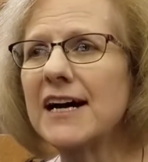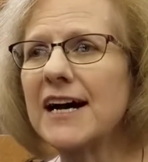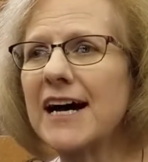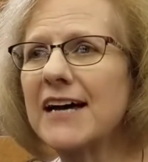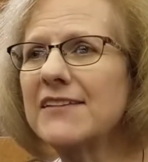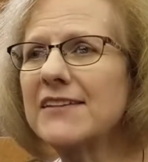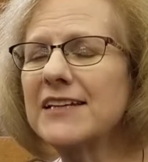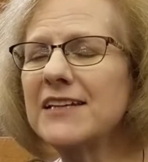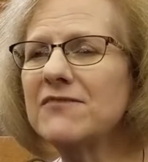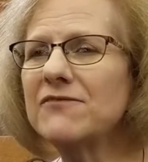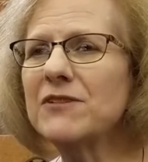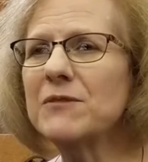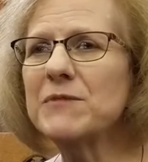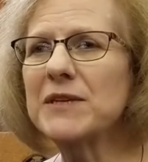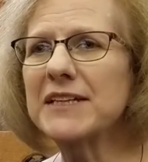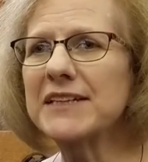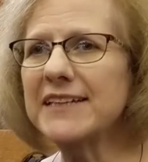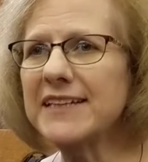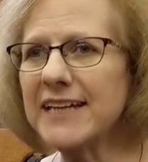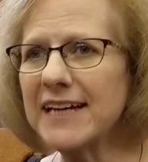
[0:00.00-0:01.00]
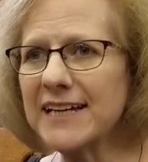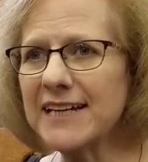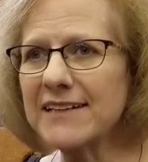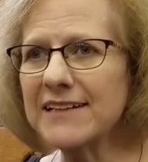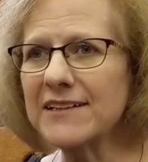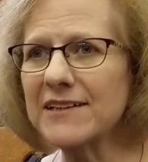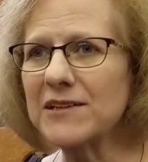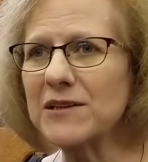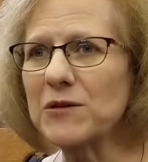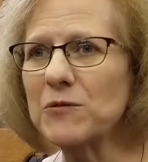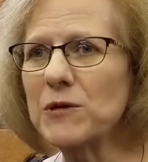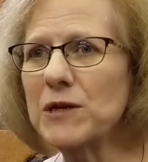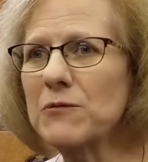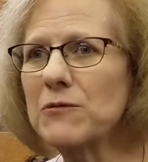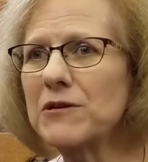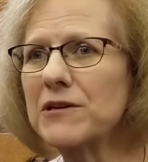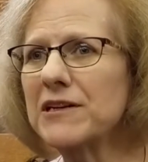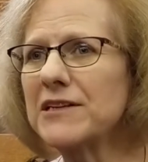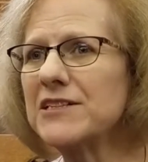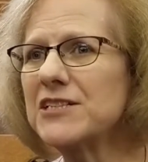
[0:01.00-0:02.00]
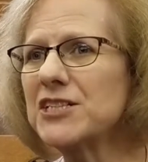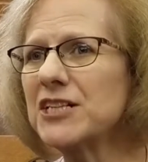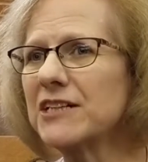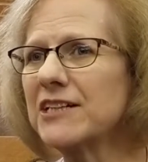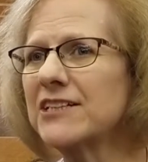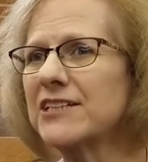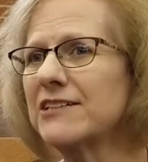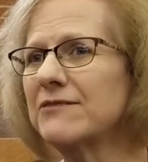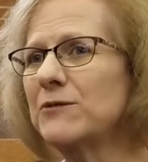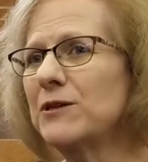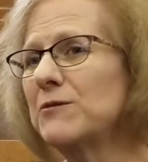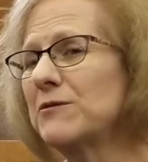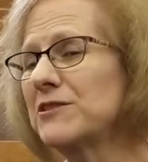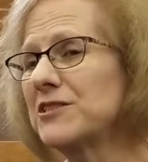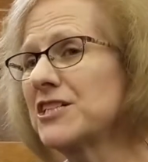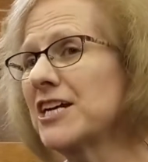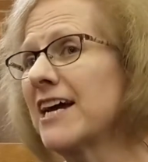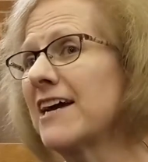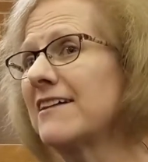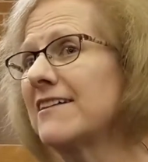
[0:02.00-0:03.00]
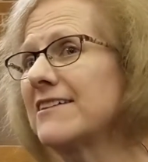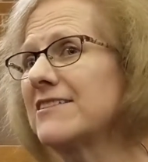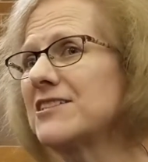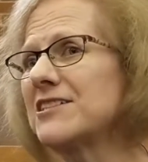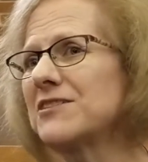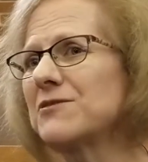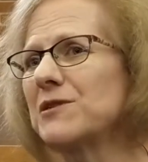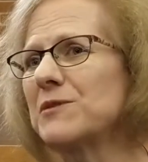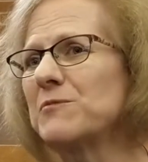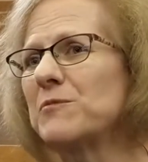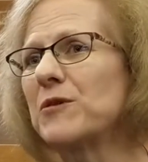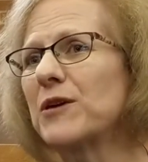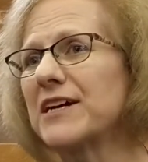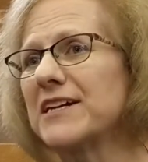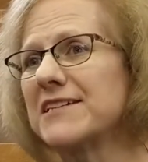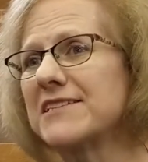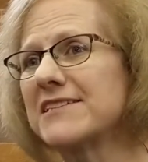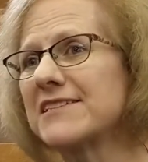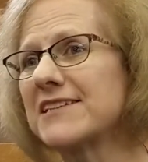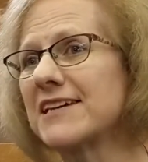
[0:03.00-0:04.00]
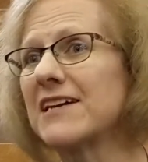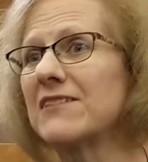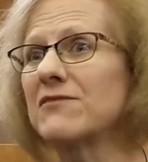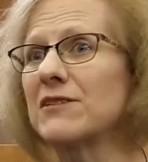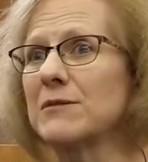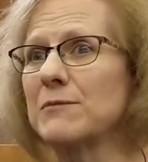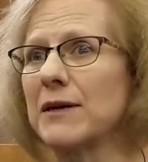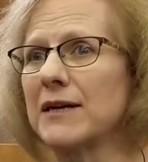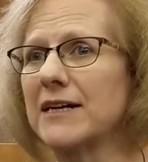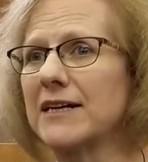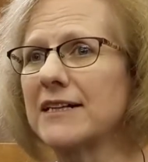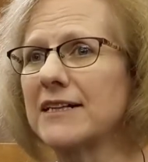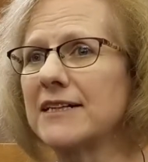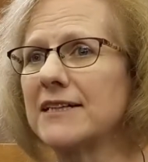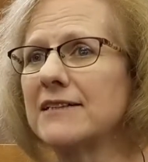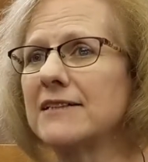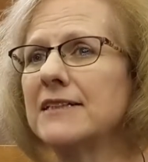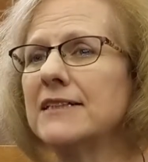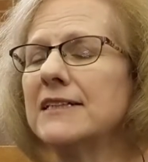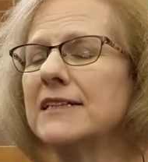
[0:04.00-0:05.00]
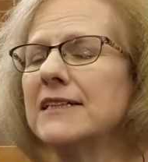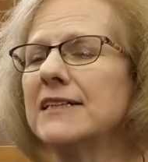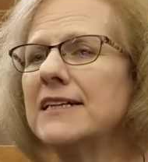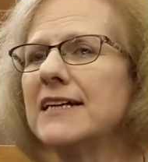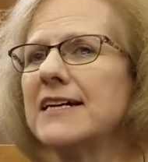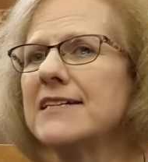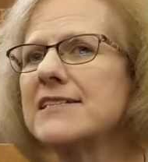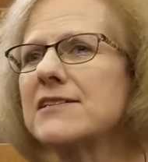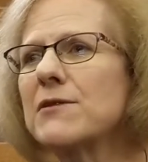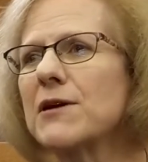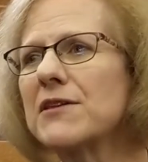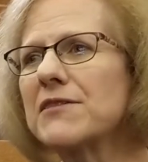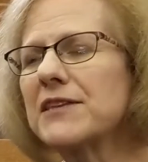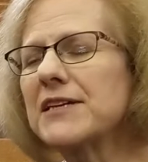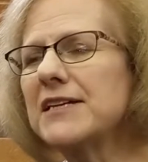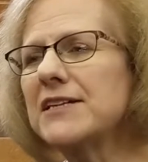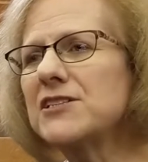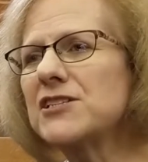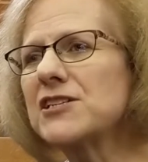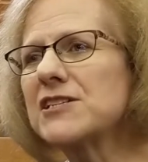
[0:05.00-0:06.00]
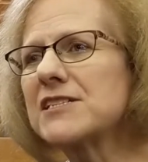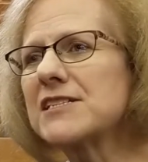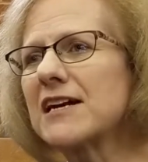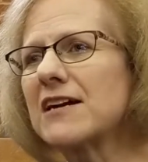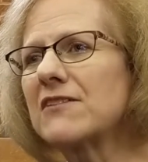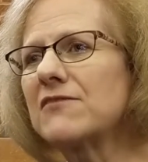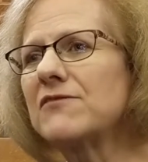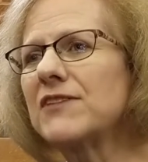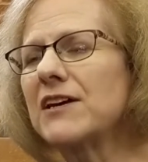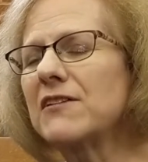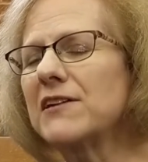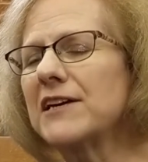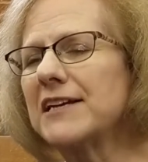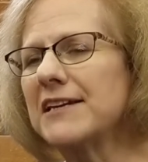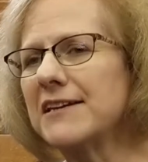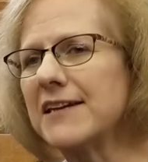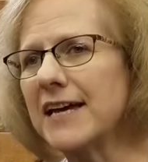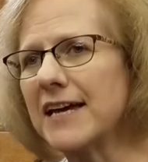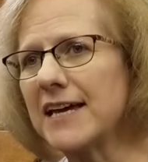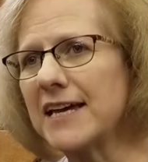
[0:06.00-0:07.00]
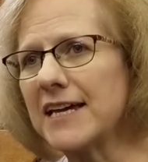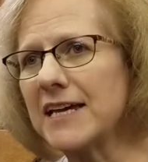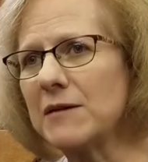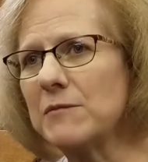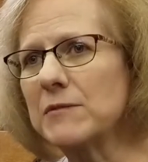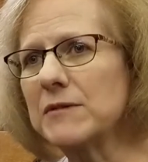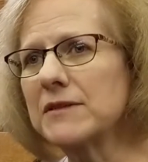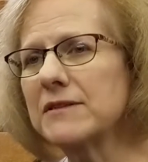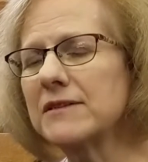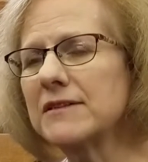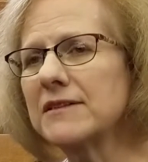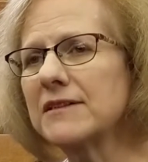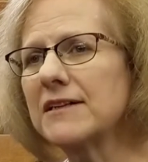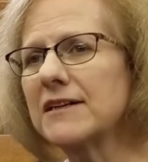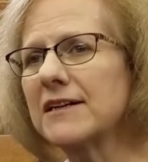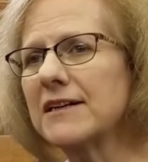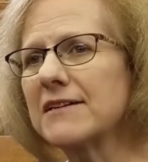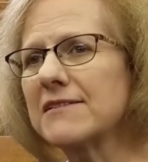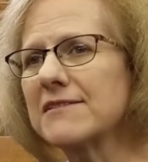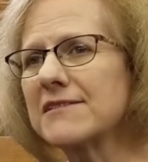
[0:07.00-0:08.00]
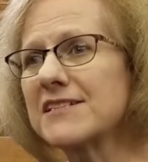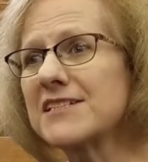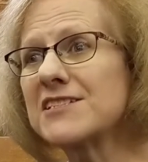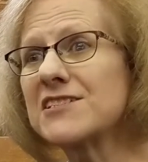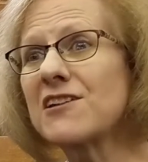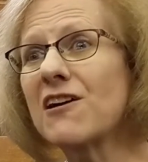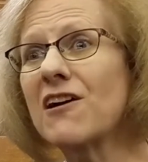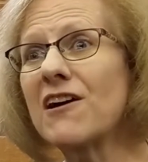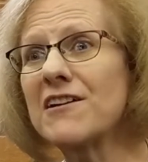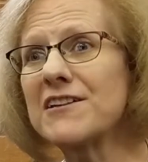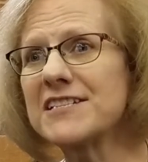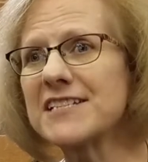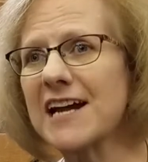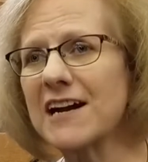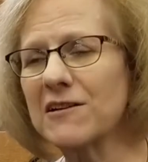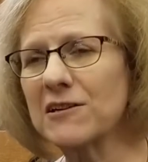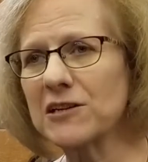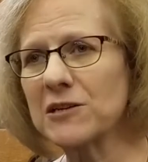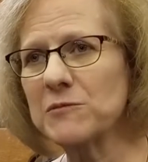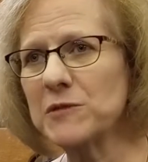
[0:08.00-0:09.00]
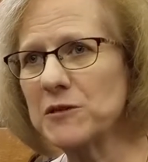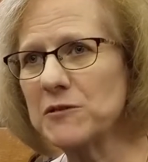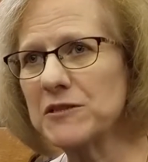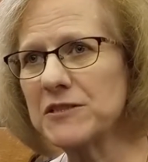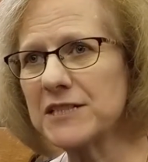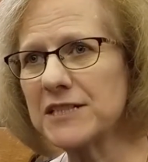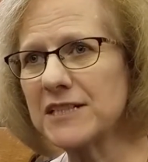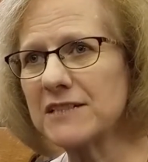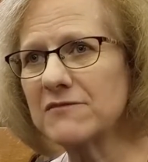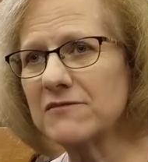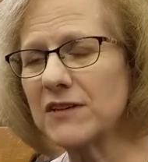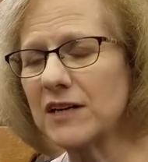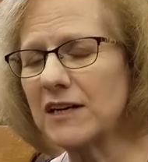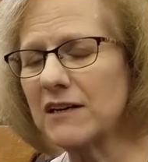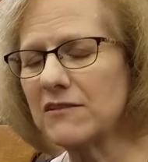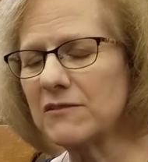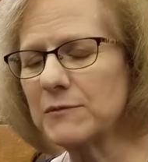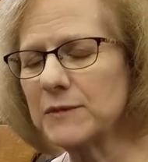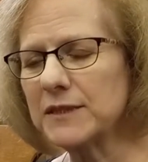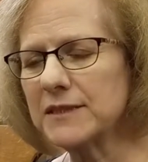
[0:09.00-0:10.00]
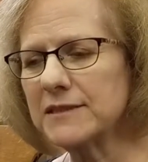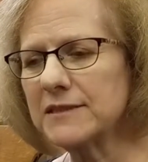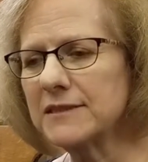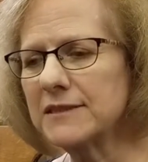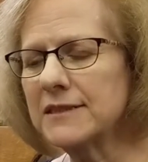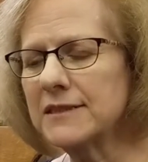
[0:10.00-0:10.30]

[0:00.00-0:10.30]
I think from the get-go we were challenged to embrace everybody. And so I think just our very name starts our community involvement.